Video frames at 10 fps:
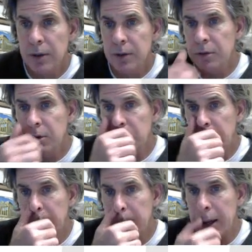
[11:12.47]
This is
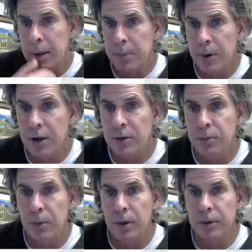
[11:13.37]
what a man prays
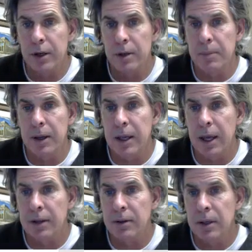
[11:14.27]
for, that he may
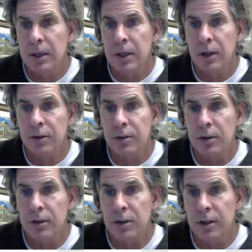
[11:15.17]
get the
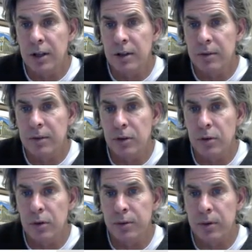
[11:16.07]
sons attentive and
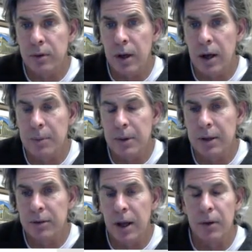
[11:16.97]
dutiful in
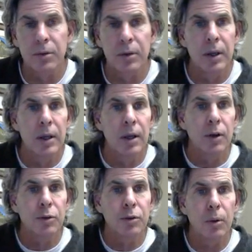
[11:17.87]
his house.
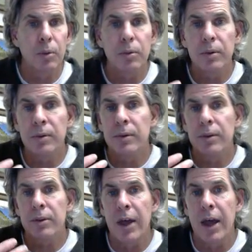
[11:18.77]
So
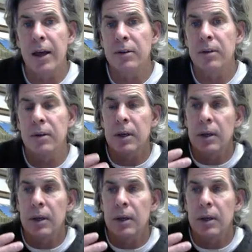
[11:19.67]
that,